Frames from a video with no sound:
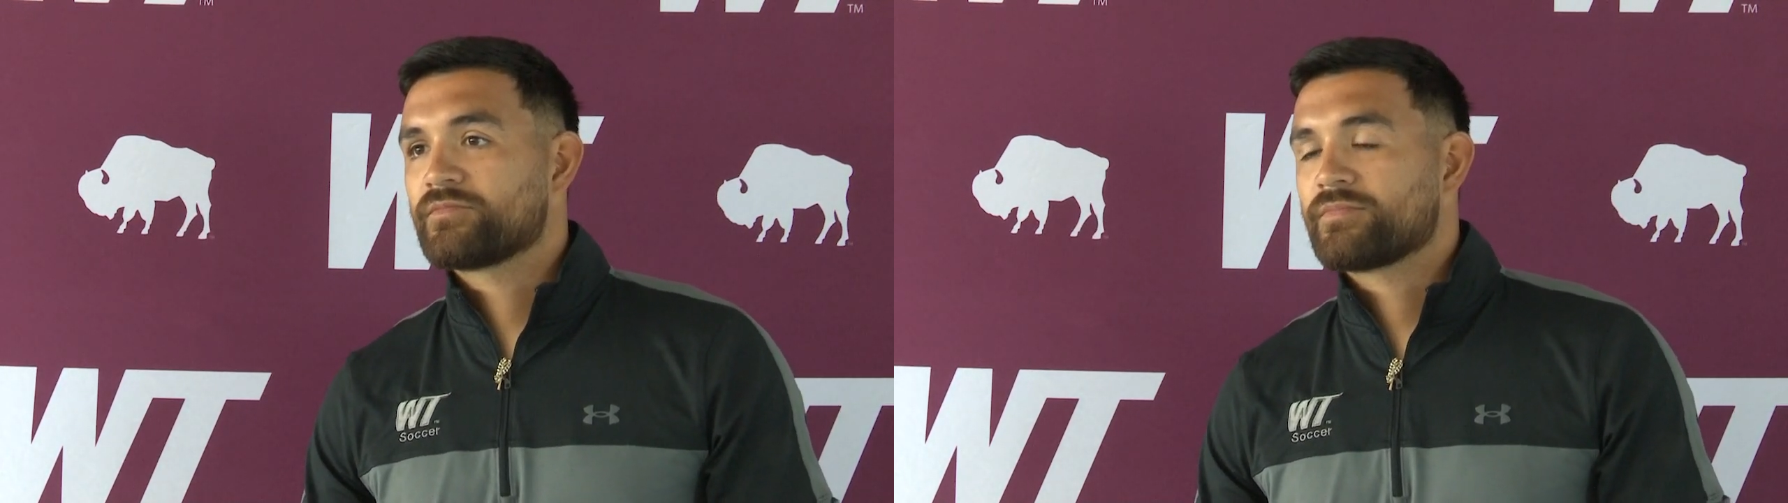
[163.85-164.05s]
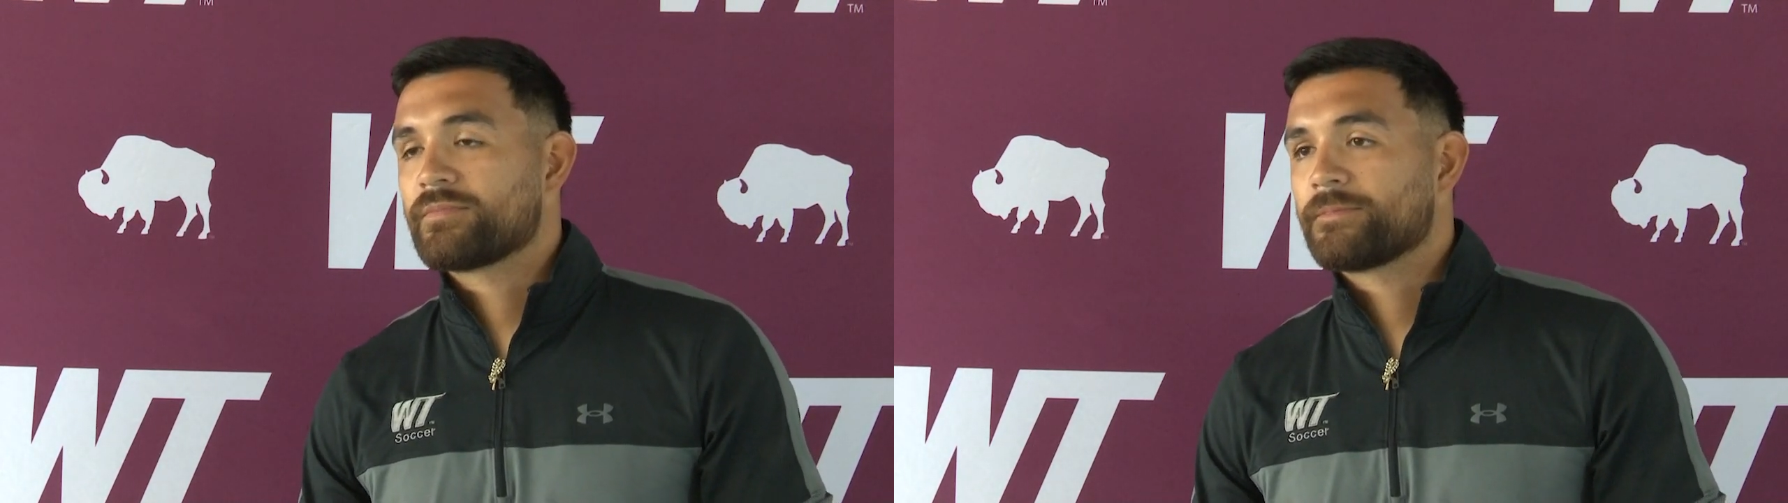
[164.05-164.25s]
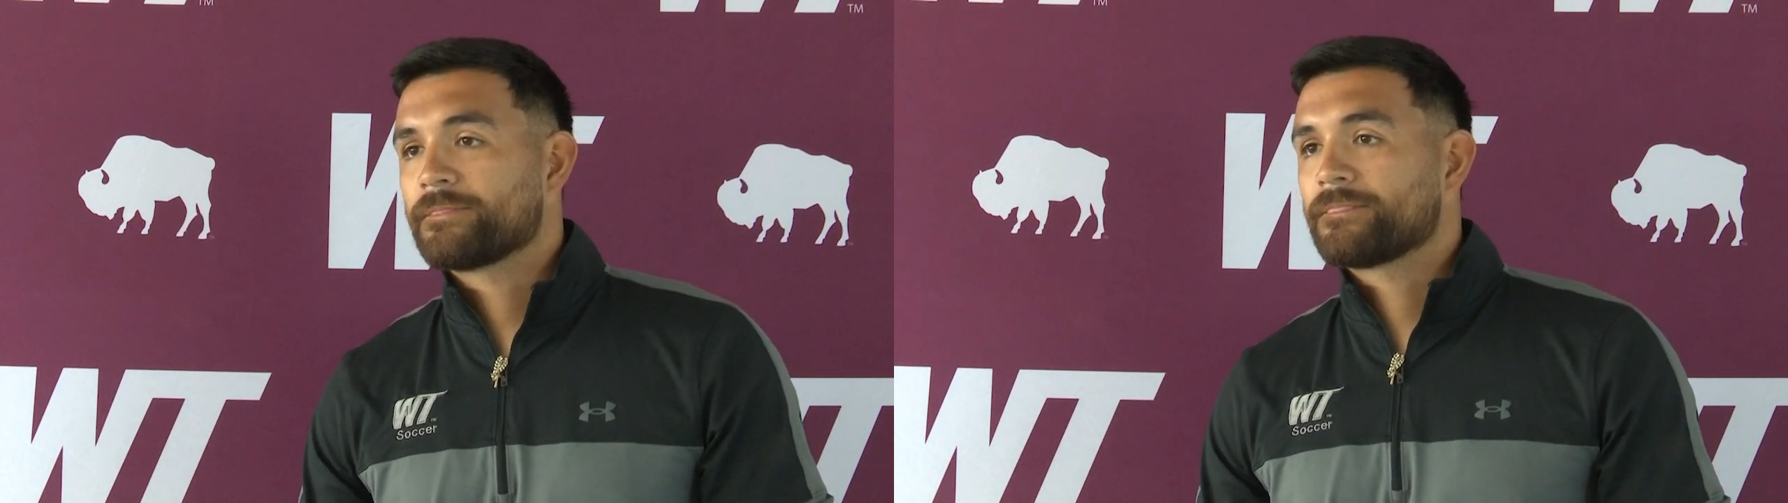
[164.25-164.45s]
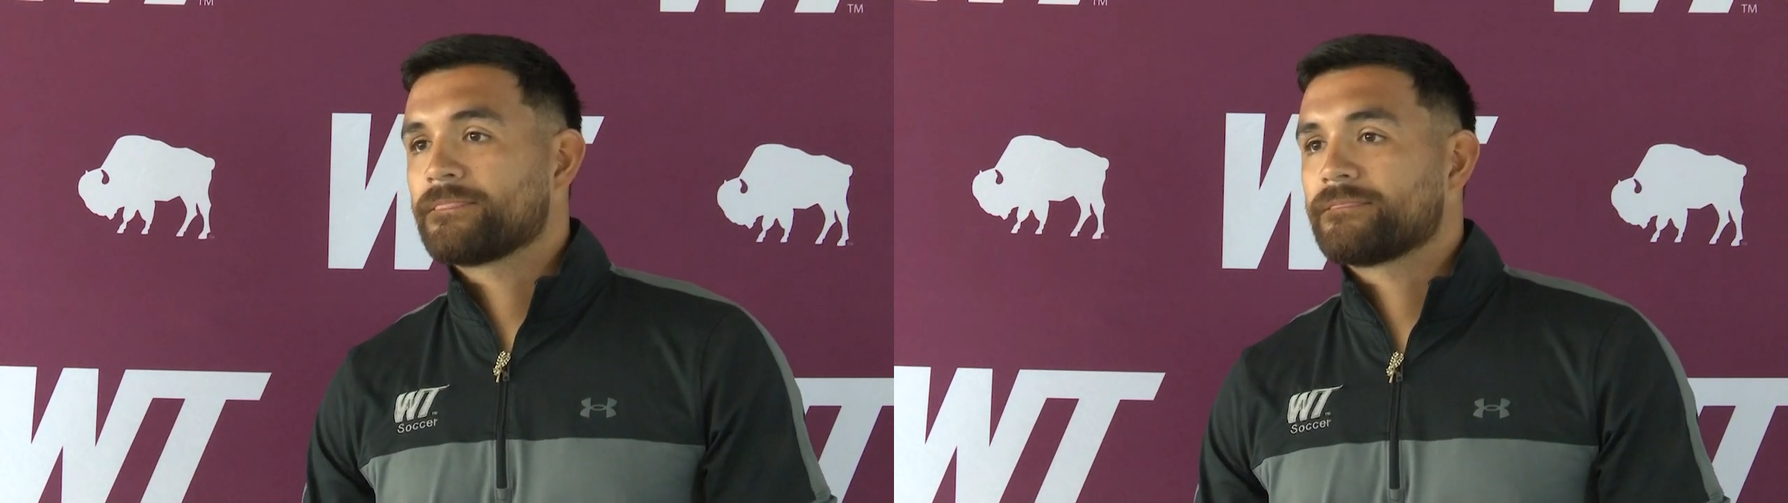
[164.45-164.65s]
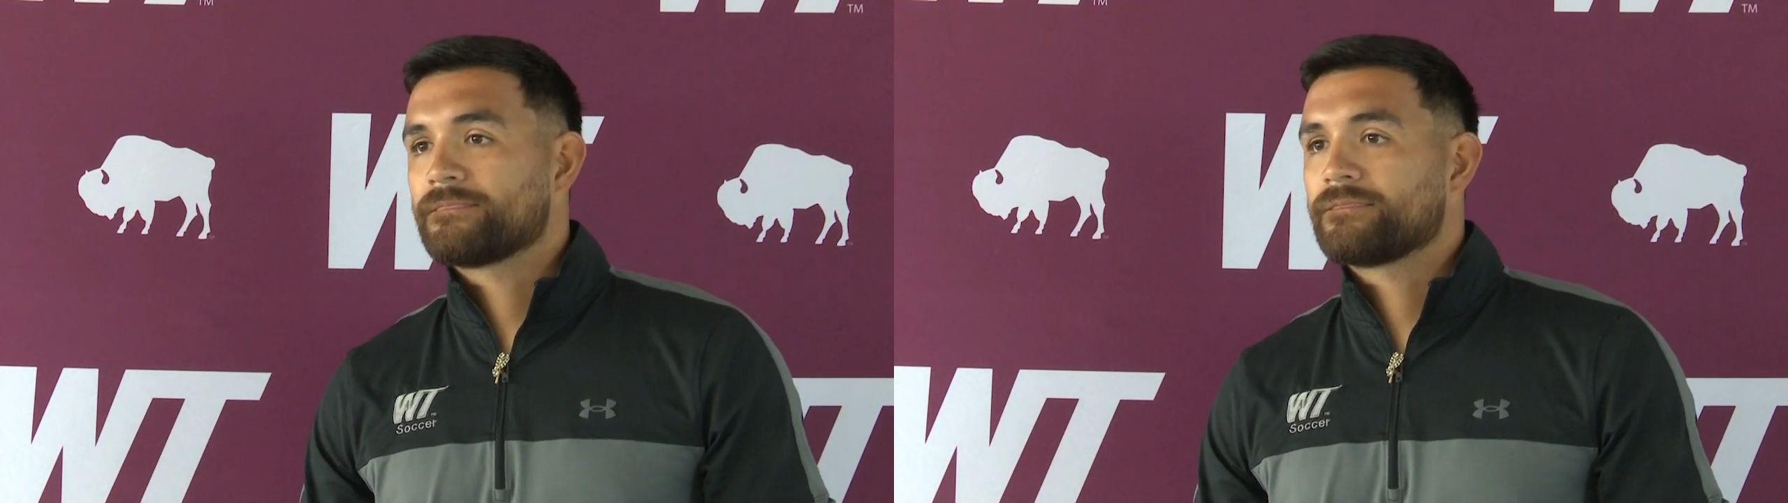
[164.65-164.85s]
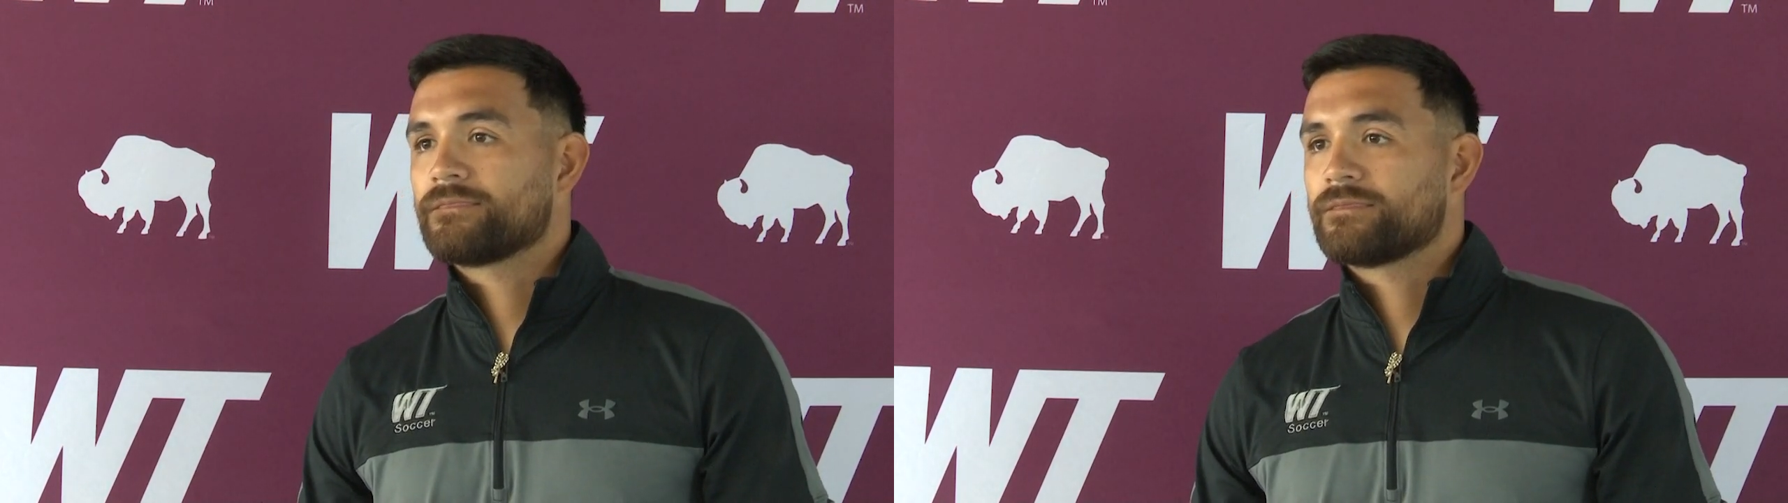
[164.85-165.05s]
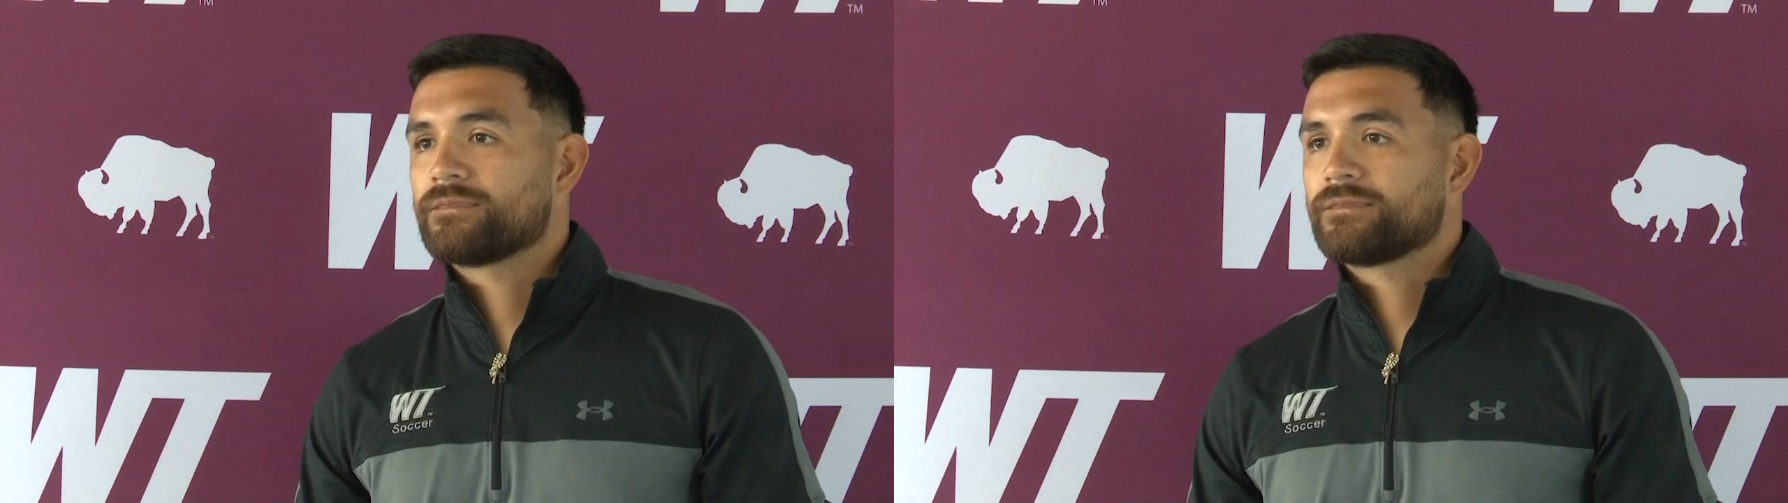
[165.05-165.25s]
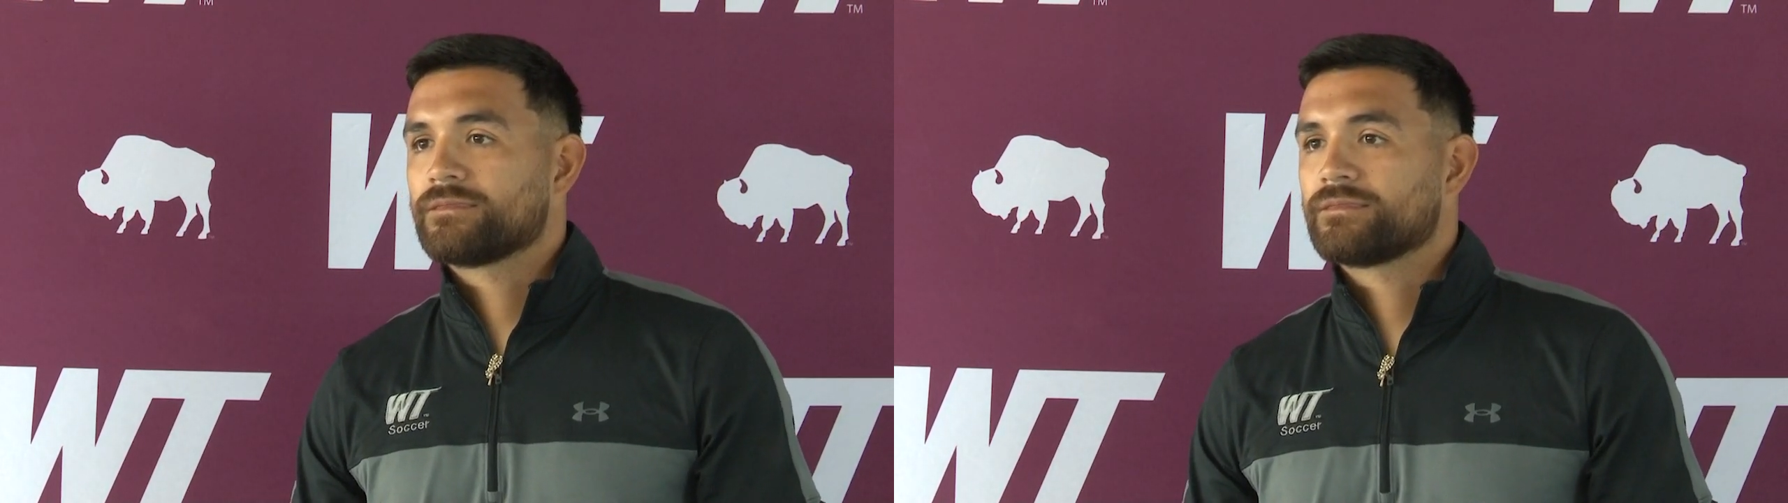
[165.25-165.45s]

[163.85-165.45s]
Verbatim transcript: more about the defensive production.